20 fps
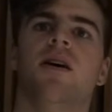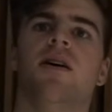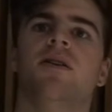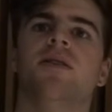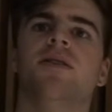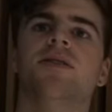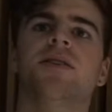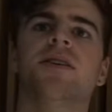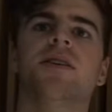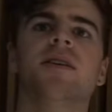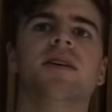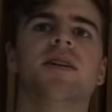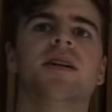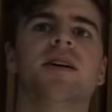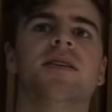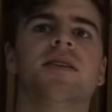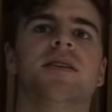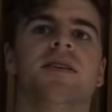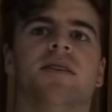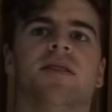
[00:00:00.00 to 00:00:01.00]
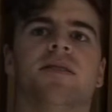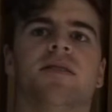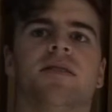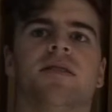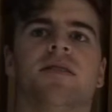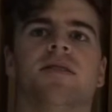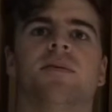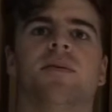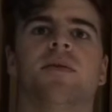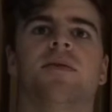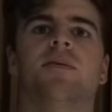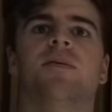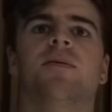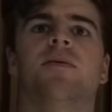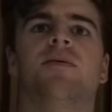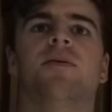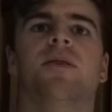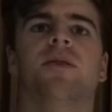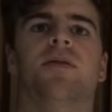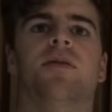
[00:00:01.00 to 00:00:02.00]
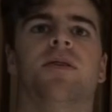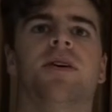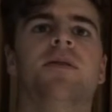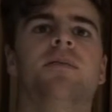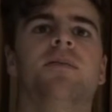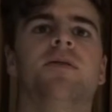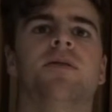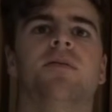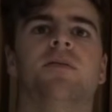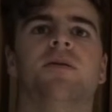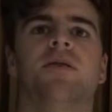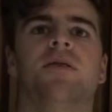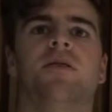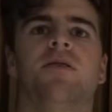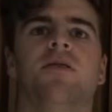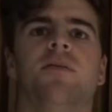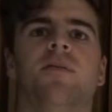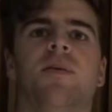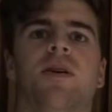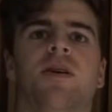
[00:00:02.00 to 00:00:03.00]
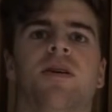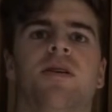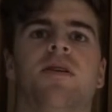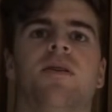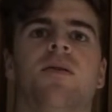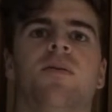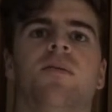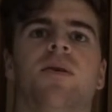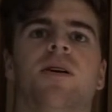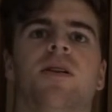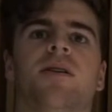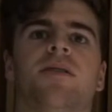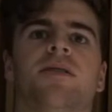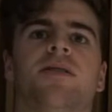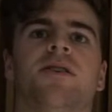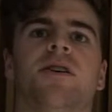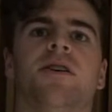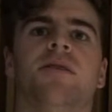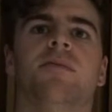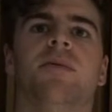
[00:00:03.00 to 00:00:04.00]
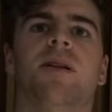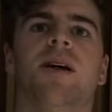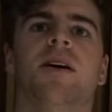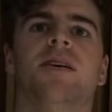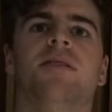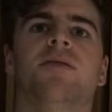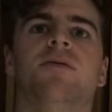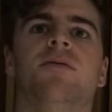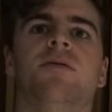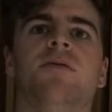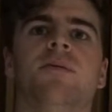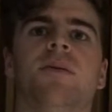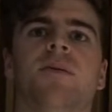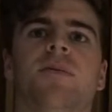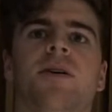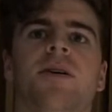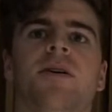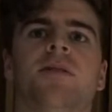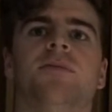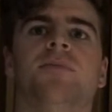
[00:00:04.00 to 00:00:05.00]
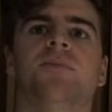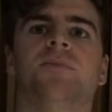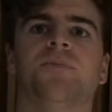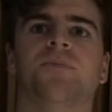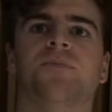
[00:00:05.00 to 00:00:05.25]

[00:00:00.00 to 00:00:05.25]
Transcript: Osteoclast cells are responsible for the reabsorption of the bone, while osteoblasts form the bone.